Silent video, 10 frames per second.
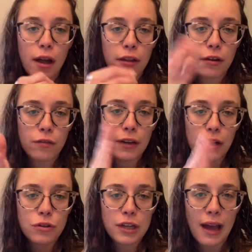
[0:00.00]
other
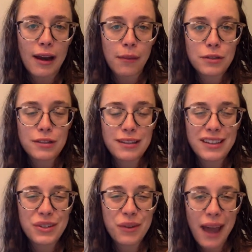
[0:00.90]
video chat options
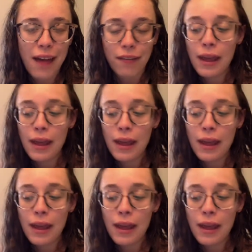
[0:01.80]
that you have.